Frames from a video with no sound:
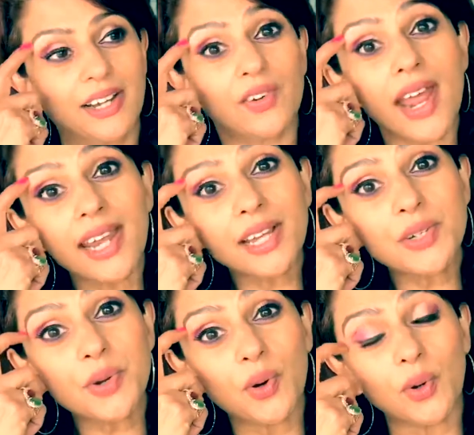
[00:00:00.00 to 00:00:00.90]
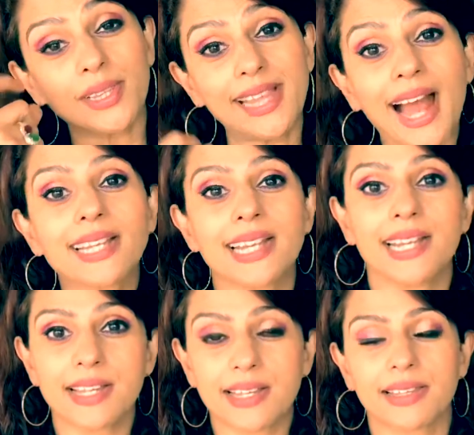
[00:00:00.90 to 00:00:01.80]
raring to go, that
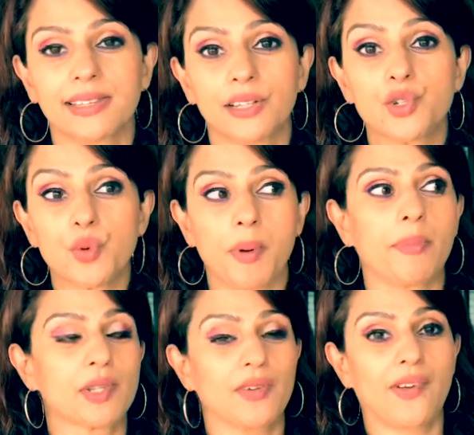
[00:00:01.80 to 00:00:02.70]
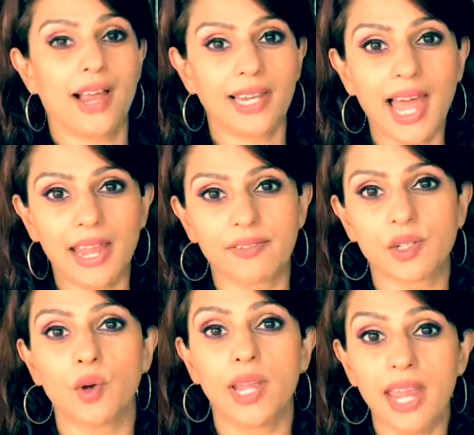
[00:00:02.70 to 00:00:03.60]
is the true purpose of our life.
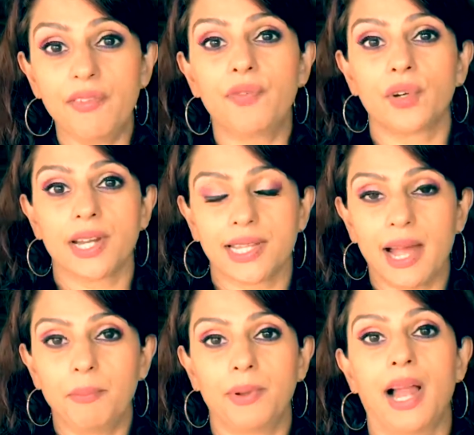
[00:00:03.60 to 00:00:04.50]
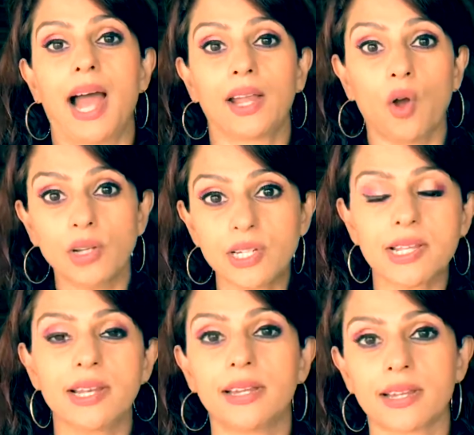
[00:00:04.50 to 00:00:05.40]
So if, for example, I
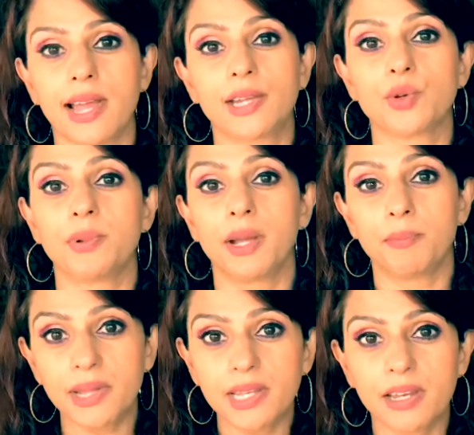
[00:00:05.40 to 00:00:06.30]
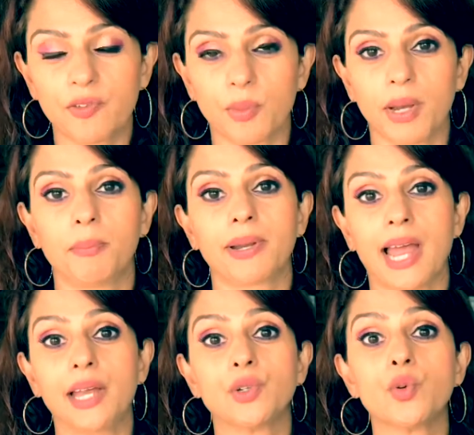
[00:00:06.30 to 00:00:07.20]
consciously decide to be a businesswoman but
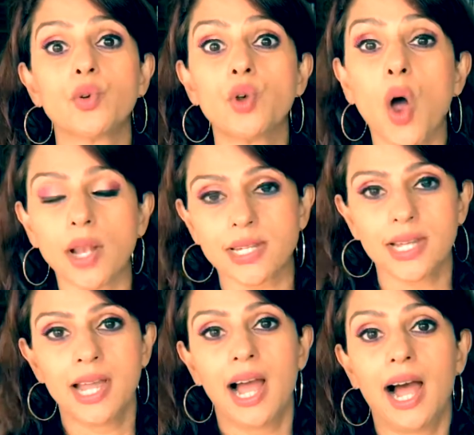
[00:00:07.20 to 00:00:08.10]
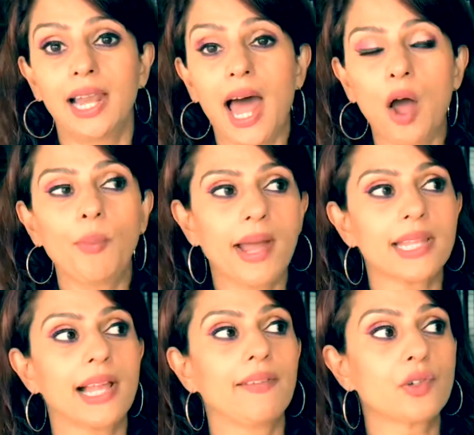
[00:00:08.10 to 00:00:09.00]
I do not allow
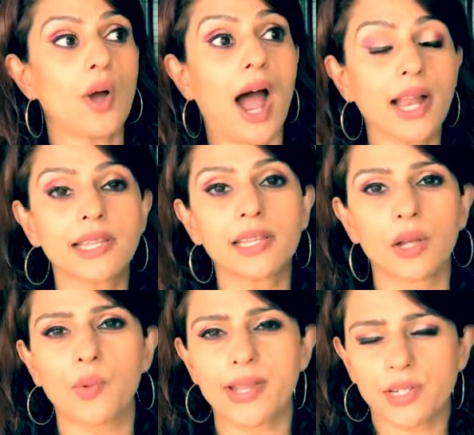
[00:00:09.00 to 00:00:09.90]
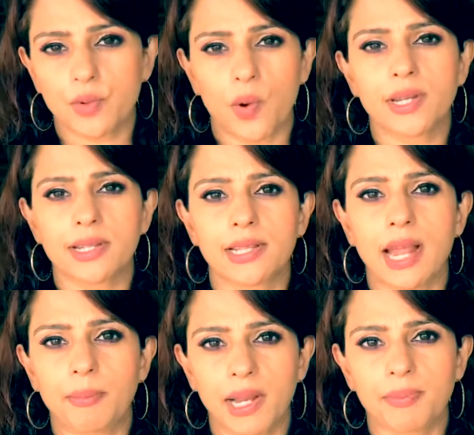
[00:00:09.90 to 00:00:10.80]
myself to answer the question, what is it
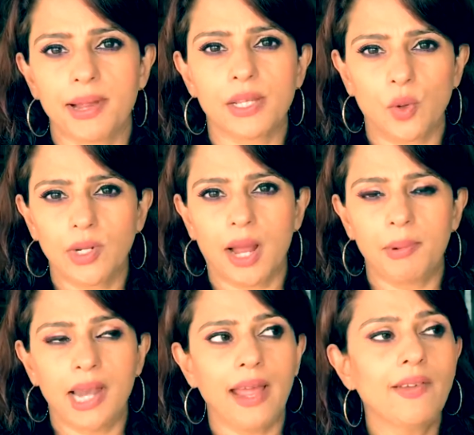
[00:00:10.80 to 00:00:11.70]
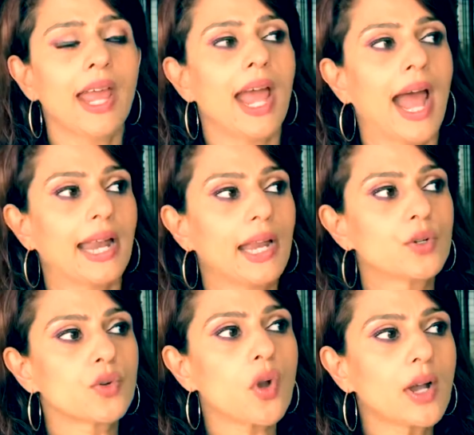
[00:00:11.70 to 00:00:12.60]
that makes my soul come alive, and I
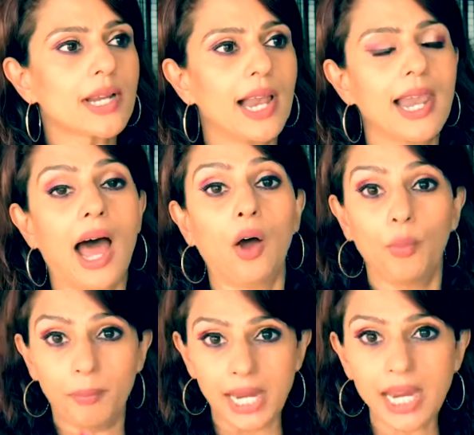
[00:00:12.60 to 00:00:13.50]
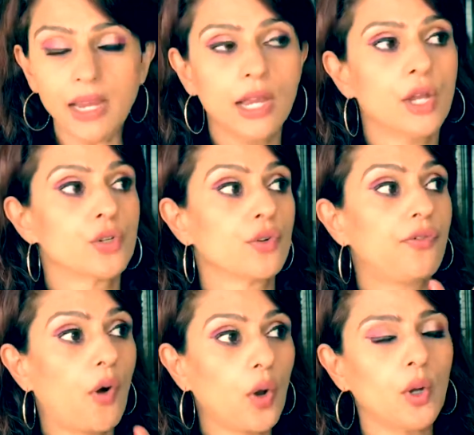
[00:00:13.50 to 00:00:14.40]
do not allow me to
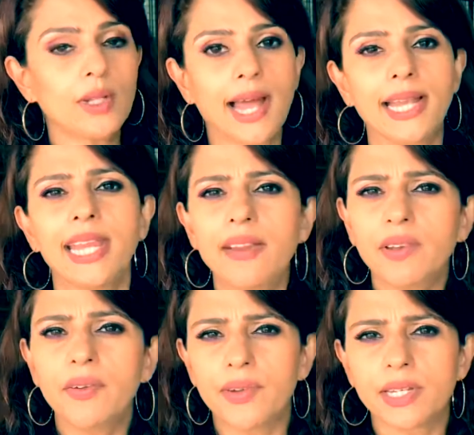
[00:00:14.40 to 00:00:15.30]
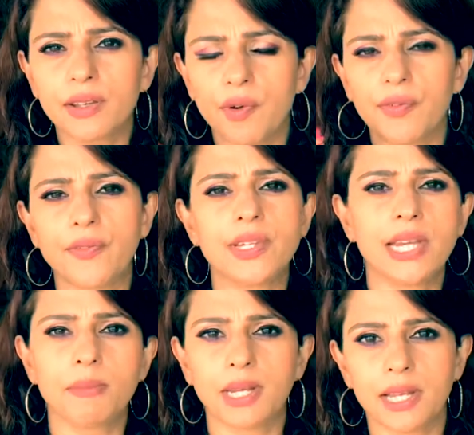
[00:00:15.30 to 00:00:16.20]
follow that, even if it is for
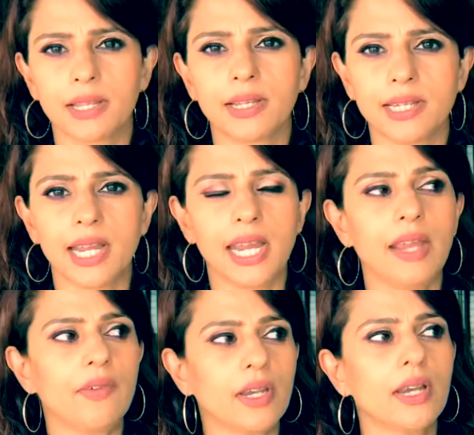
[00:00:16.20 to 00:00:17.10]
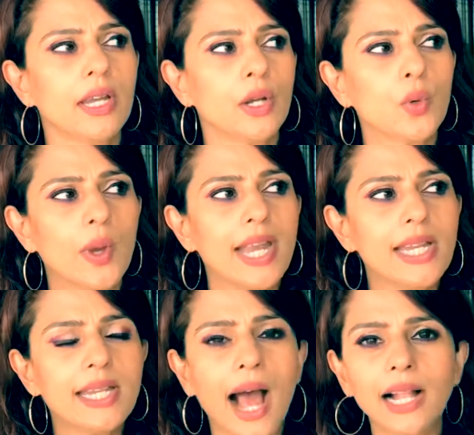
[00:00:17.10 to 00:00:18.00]
15 minutes a day, even to
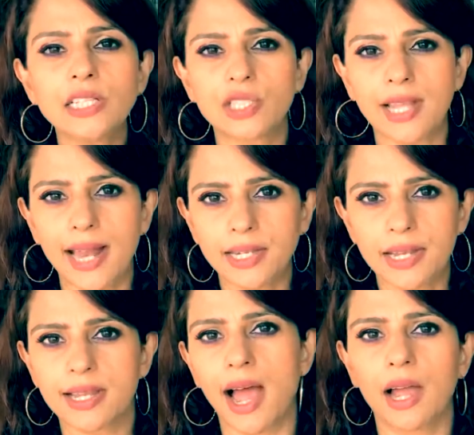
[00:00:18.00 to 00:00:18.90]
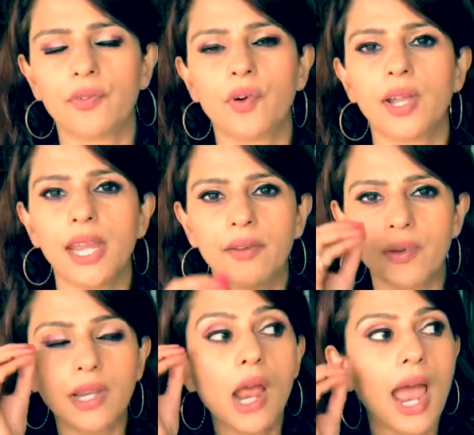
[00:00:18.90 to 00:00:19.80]
indulge that desire for
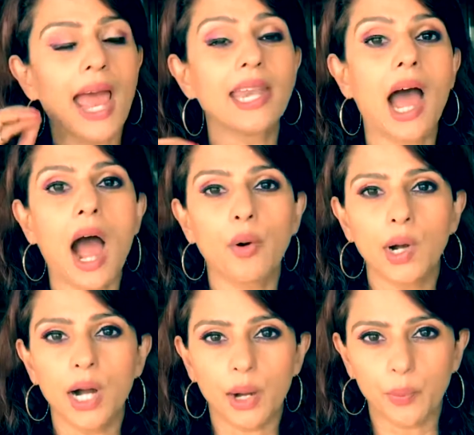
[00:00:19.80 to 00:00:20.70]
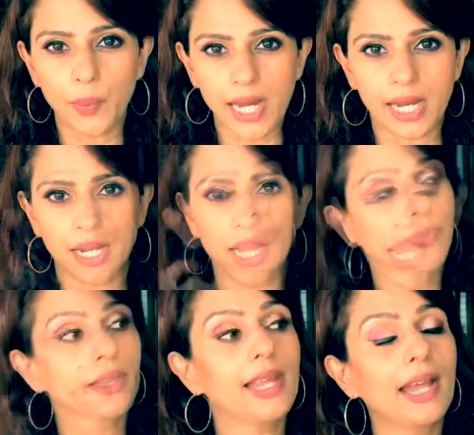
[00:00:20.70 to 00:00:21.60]
even an hour a week,
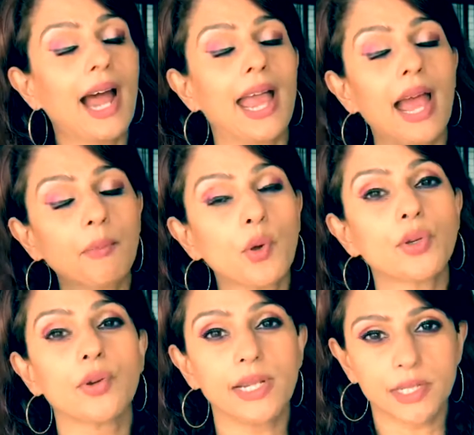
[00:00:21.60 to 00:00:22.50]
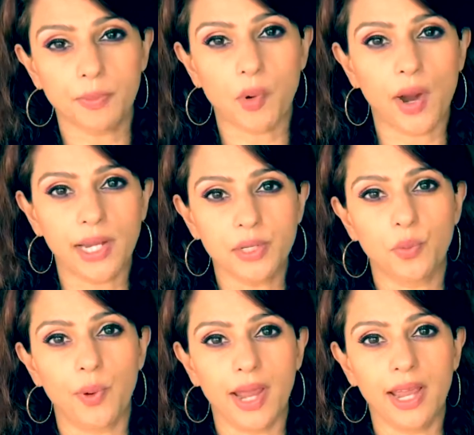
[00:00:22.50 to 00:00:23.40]
then I am going to reach a point
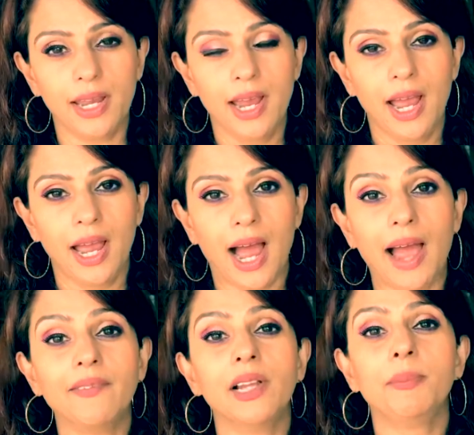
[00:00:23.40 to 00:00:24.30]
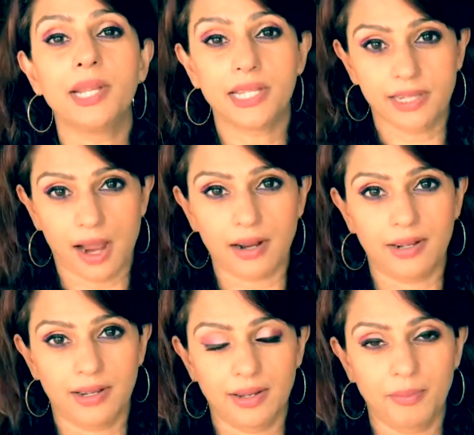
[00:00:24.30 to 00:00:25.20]
where I will be stuck.
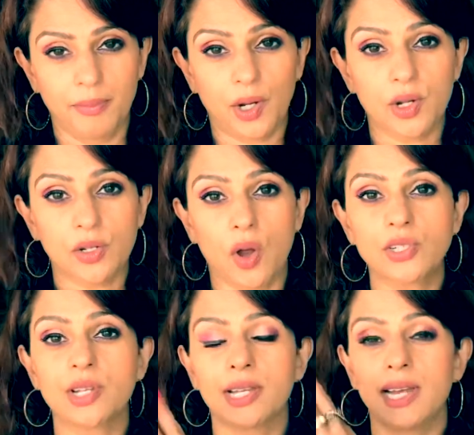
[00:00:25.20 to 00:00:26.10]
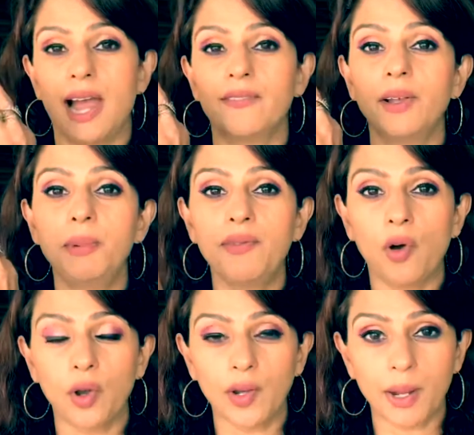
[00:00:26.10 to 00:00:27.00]
Because consciously I will be
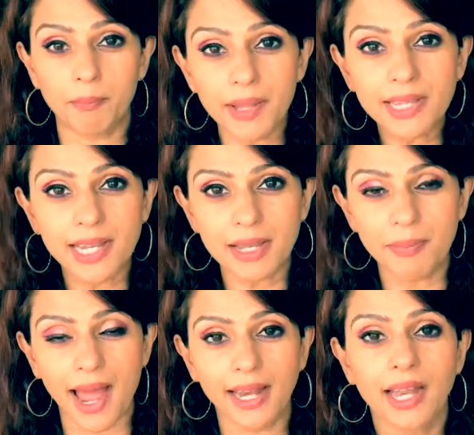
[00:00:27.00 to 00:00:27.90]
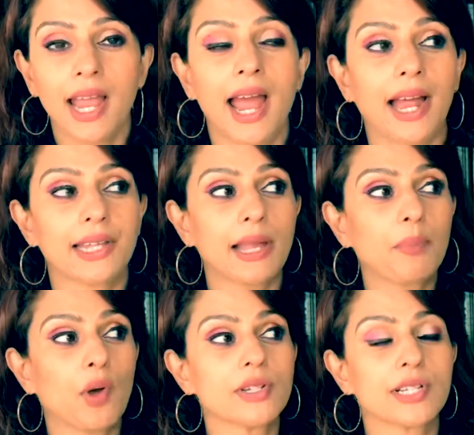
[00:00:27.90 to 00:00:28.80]
following a business plan, and
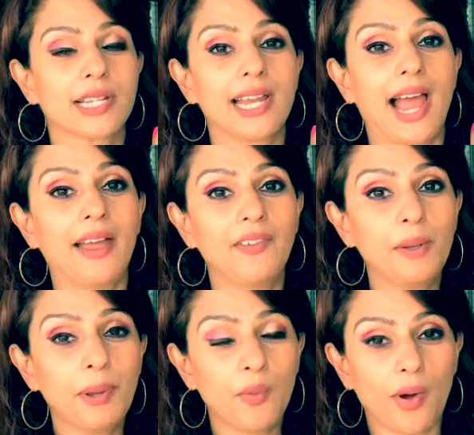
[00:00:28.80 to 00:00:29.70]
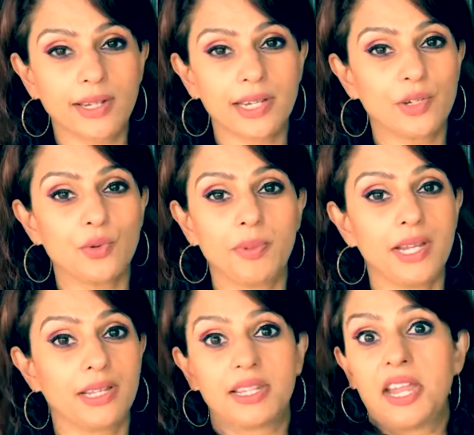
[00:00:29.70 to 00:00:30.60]
subconsciously I will be wanting to
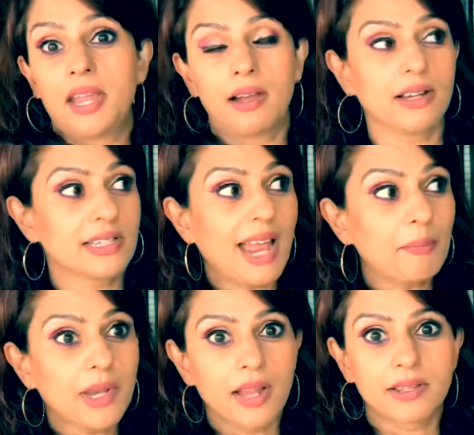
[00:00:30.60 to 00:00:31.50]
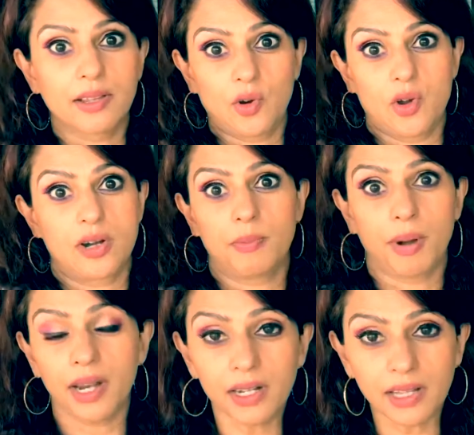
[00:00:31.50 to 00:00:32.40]
be, say, a tap dancer or a
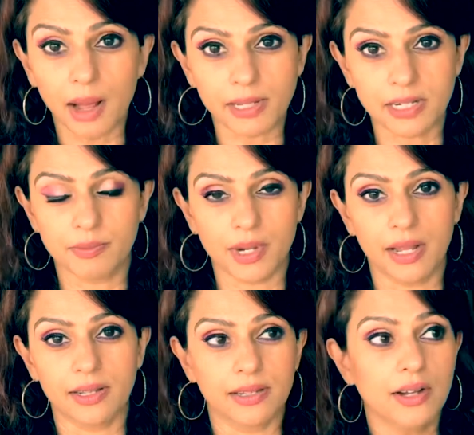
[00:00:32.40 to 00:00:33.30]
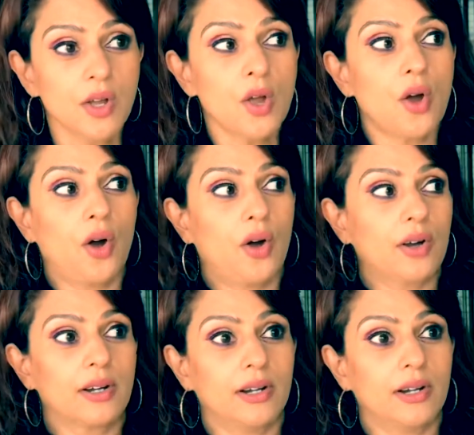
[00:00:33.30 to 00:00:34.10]
Bharatanatyam dancer or